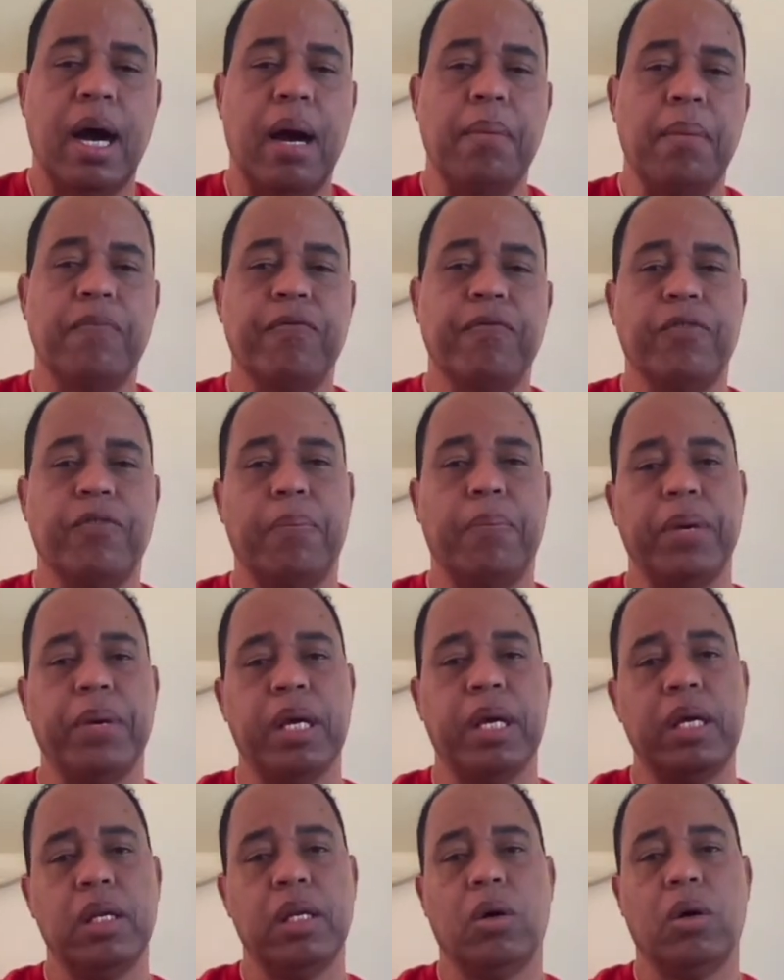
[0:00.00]
From
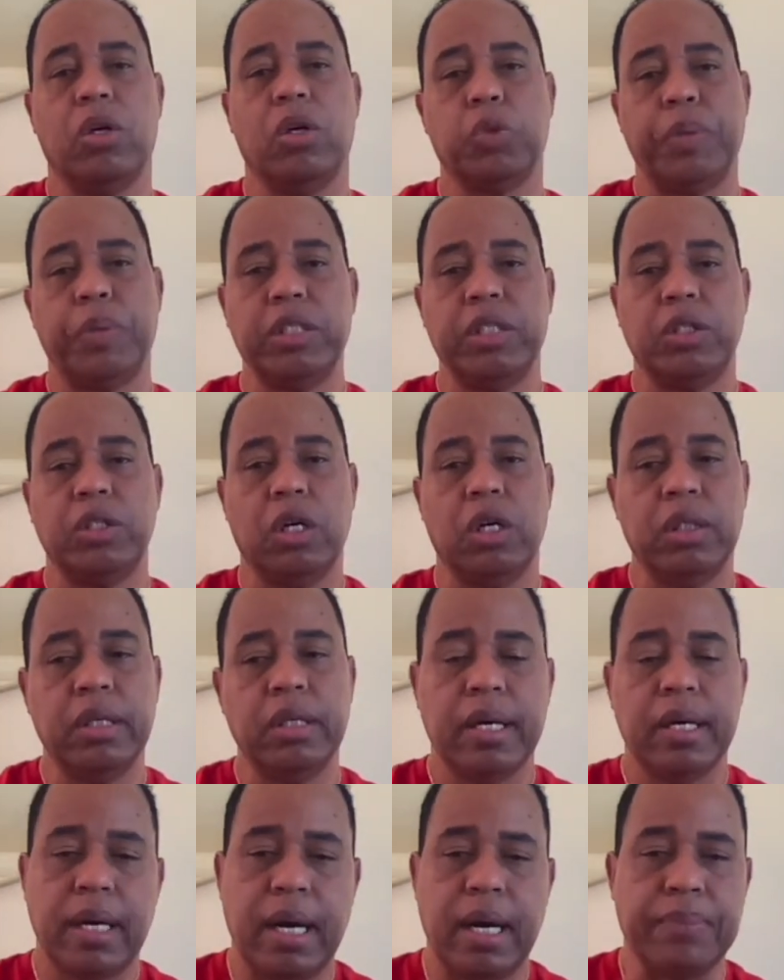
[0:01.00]
being a special
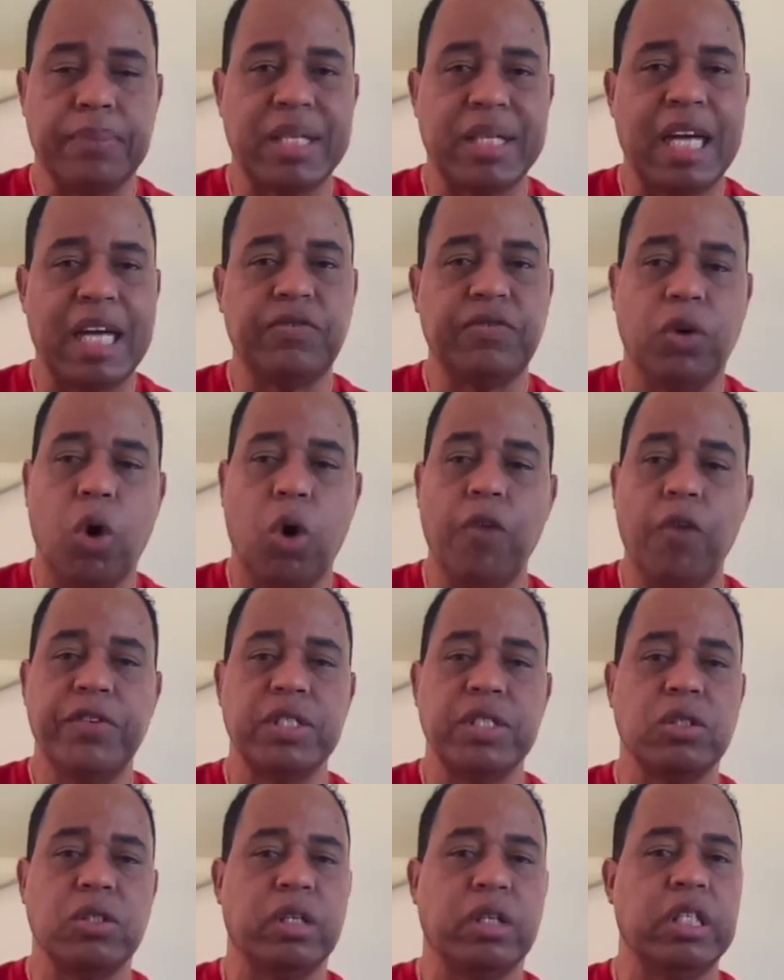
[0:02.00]
task force
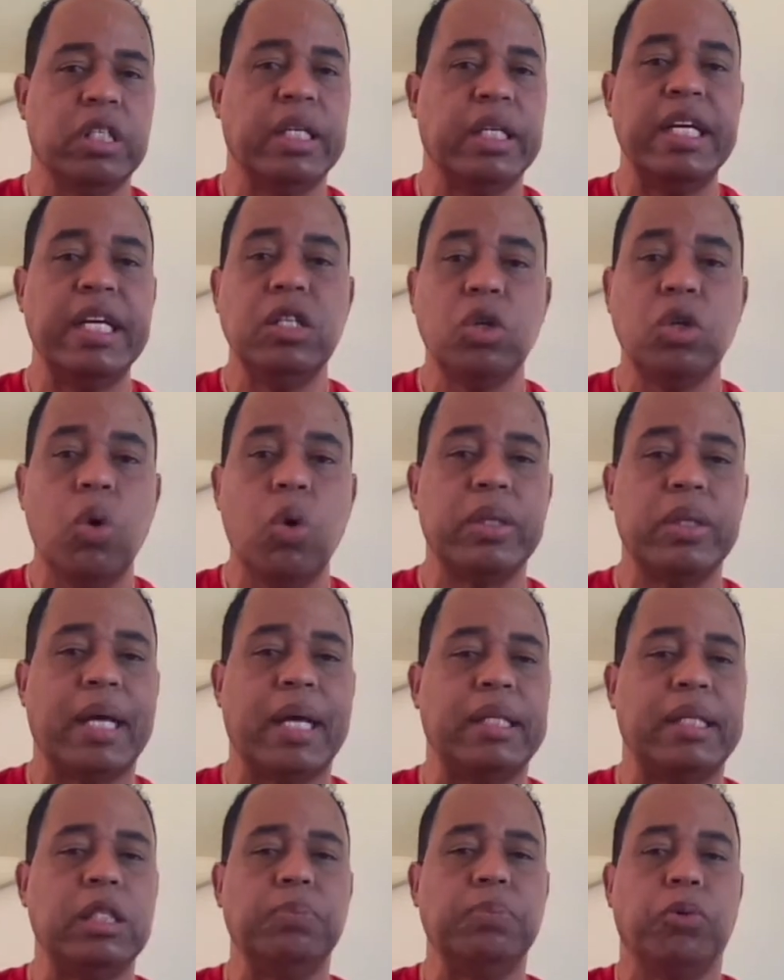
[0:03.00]
officer, he didn't know
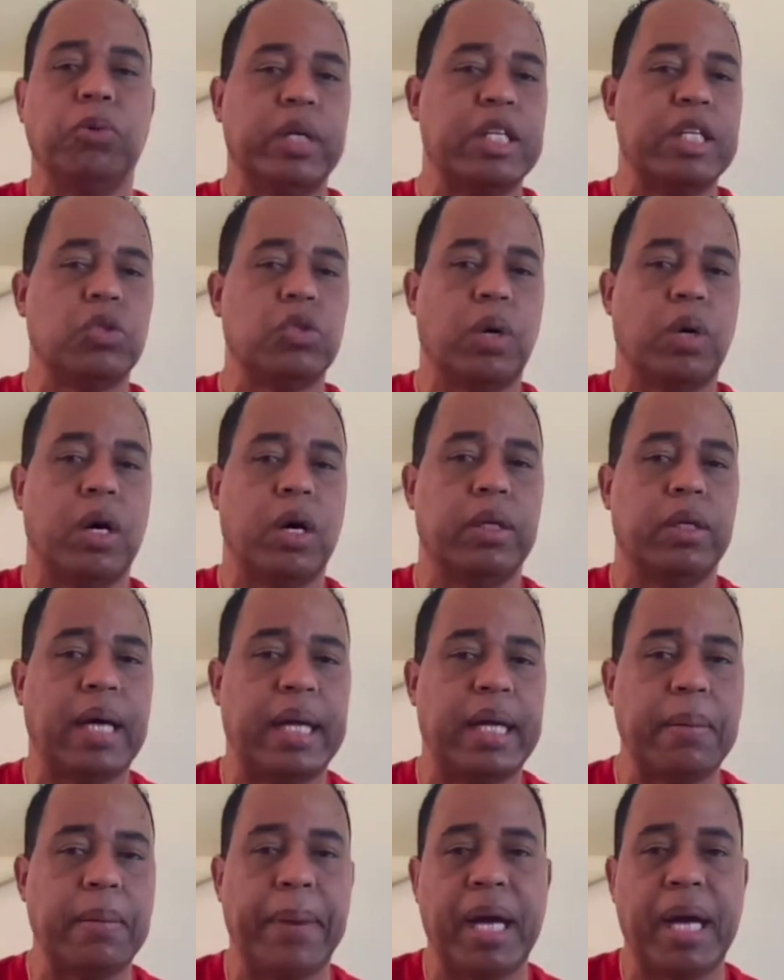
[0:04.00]
that these bullets were
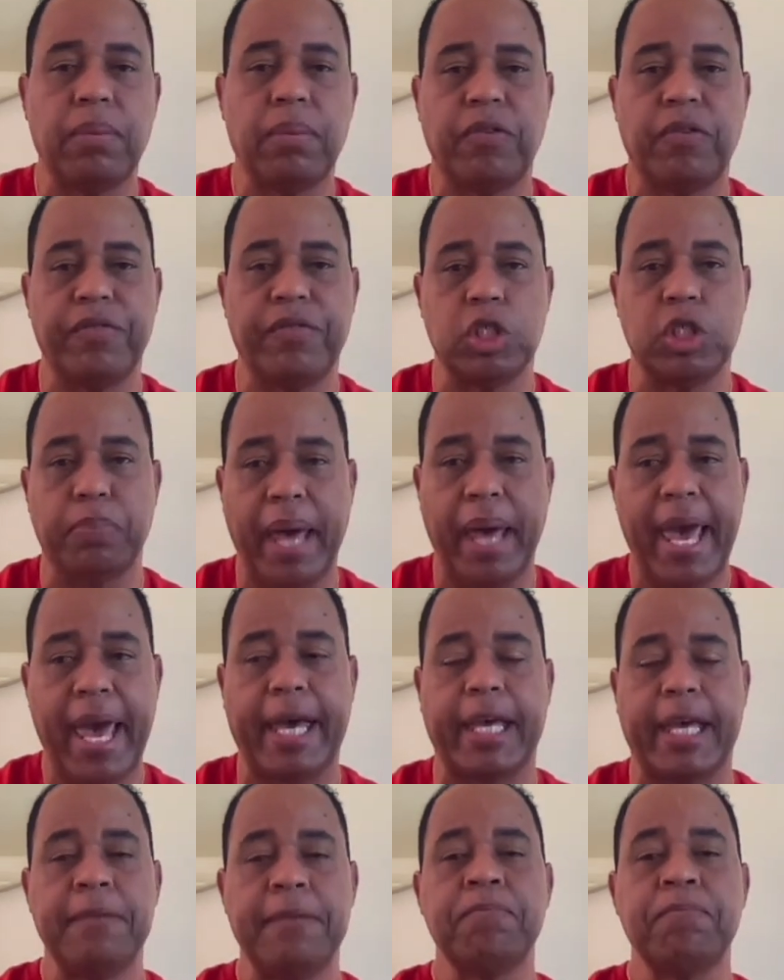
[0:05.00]
at the bottom of his
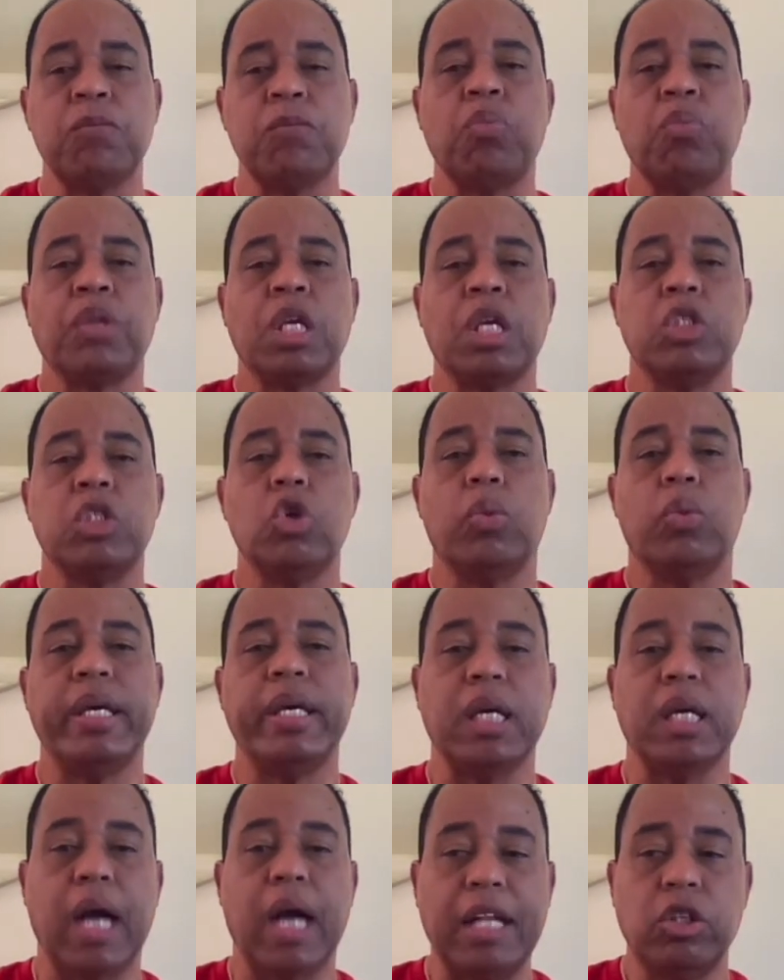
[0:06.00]
bag. So when
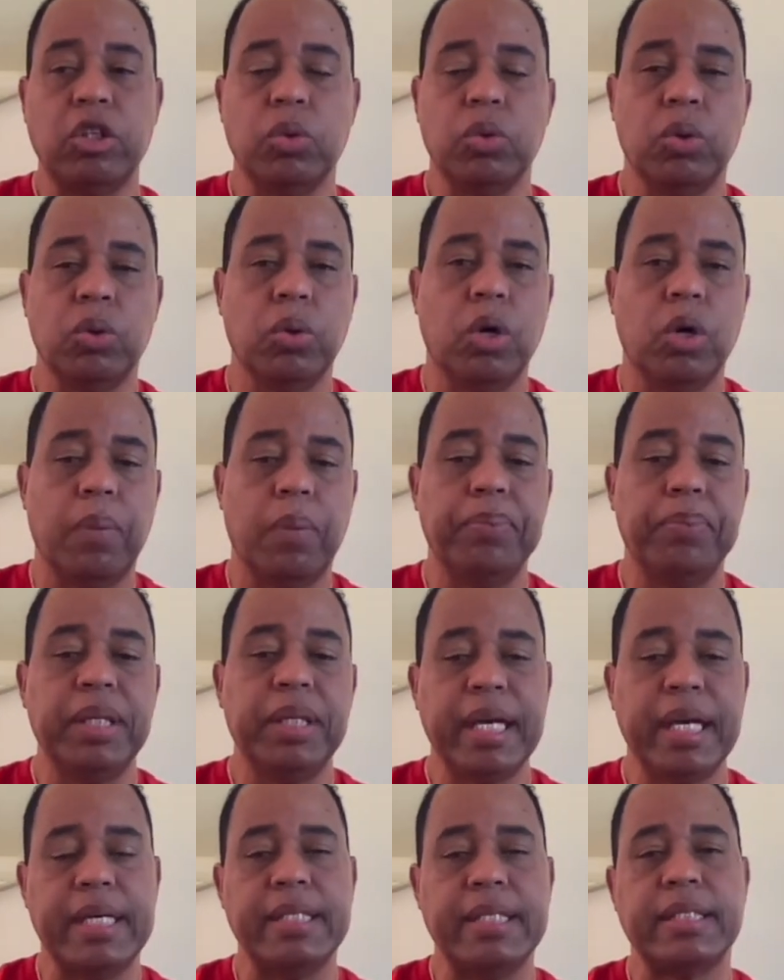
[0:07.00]
he got to a
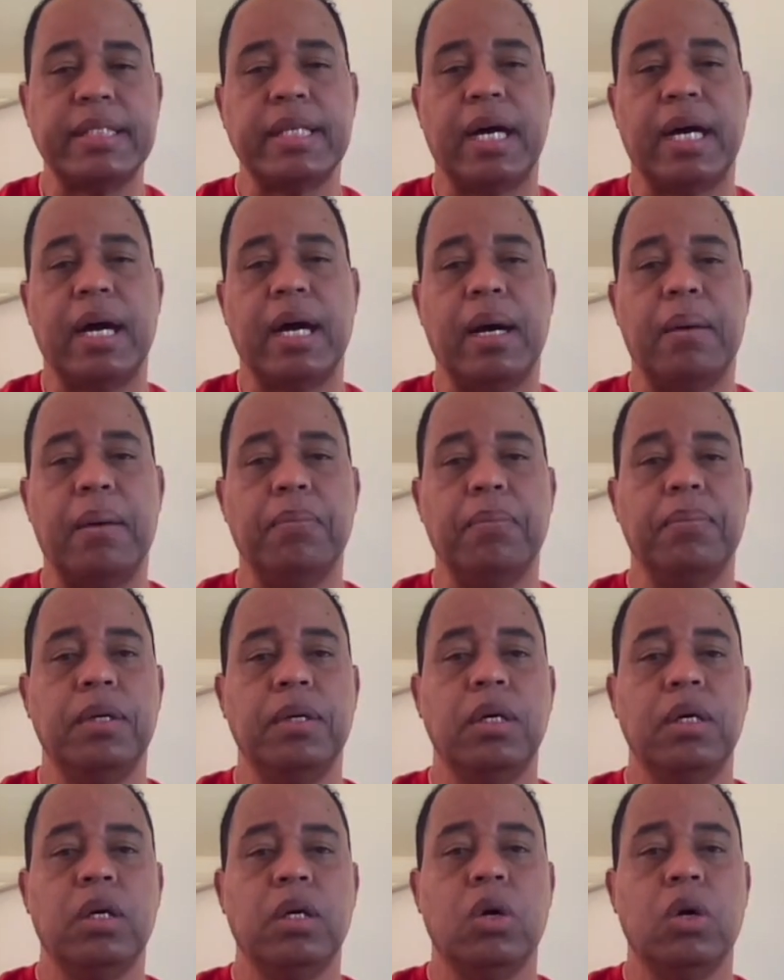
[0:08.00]
place
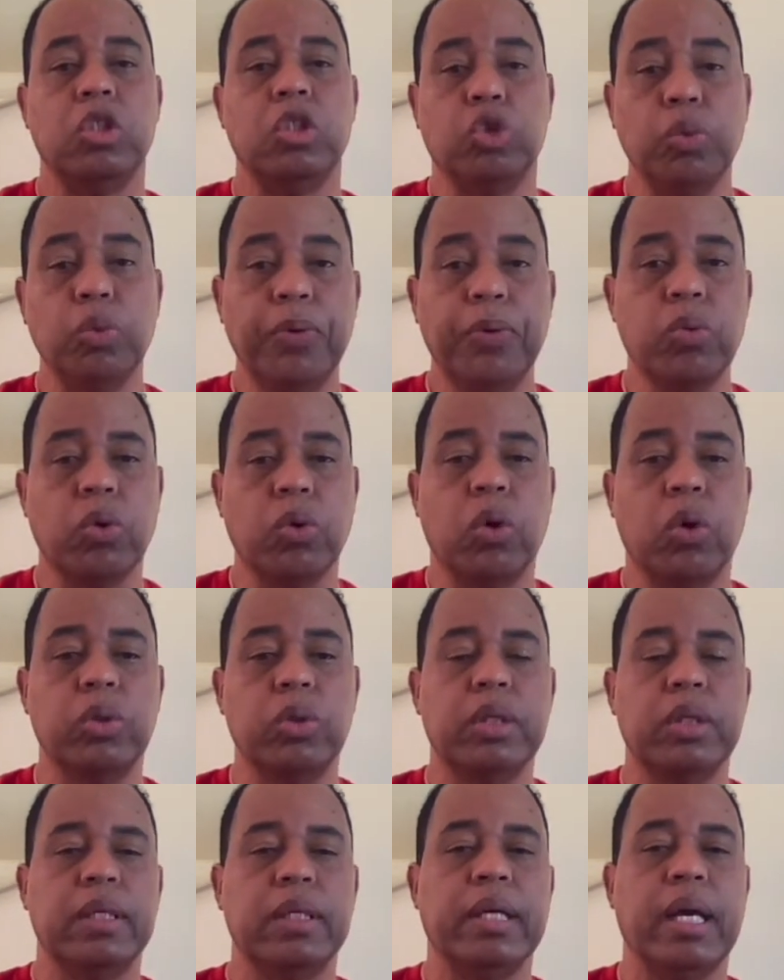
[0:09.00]
called Dupo
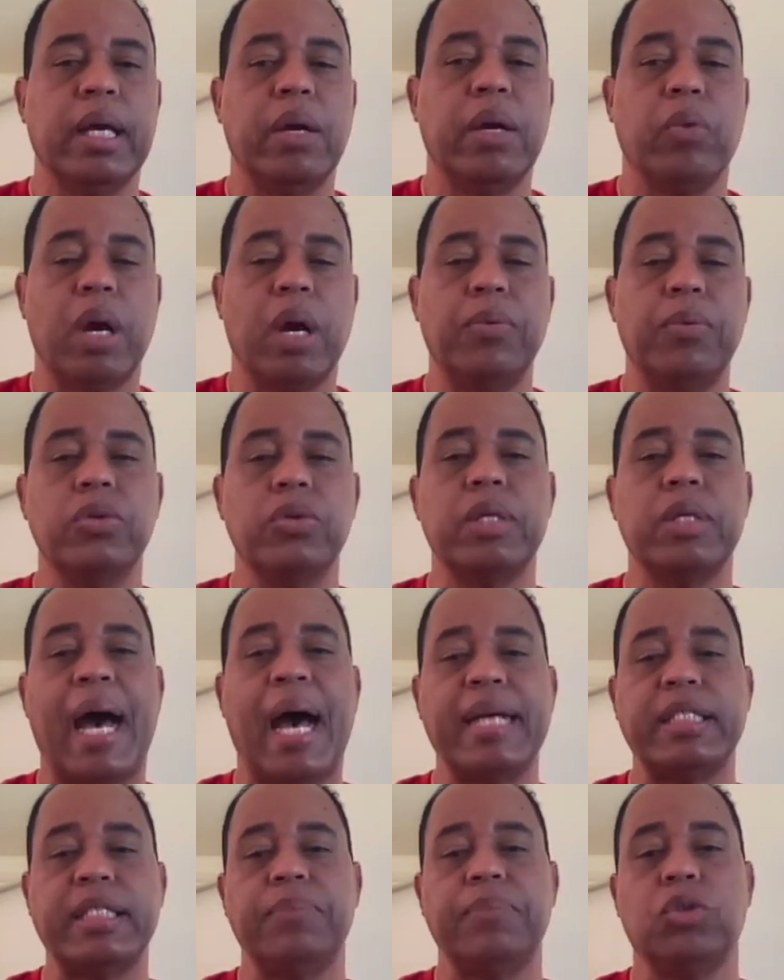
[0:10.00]
Road, the rebels
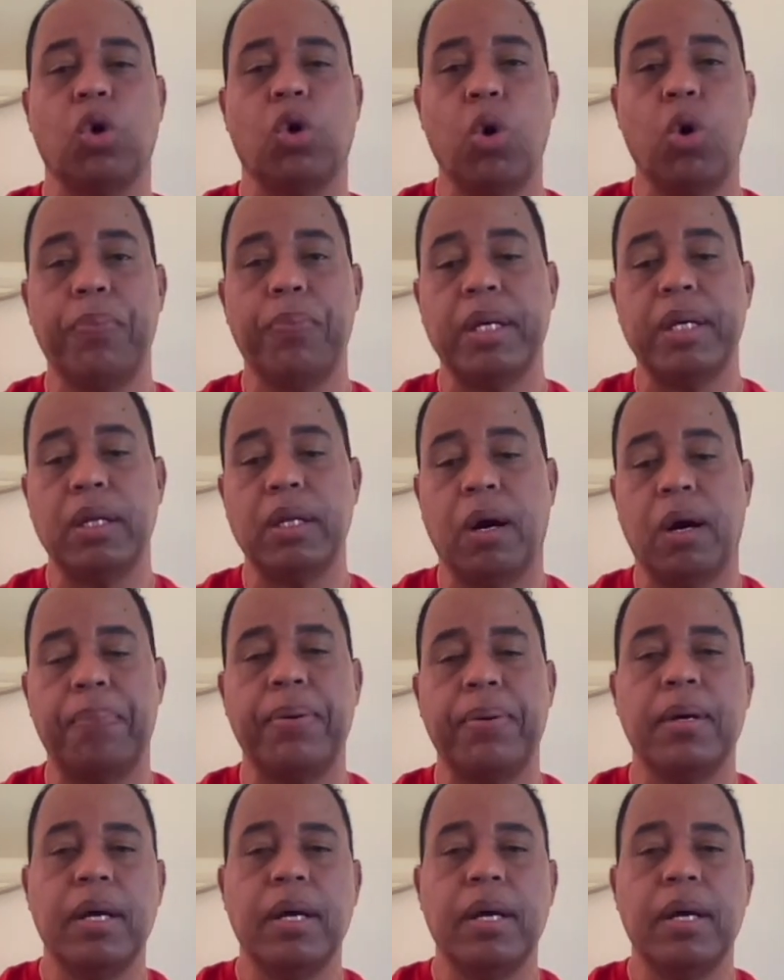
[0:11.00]
asked him to open up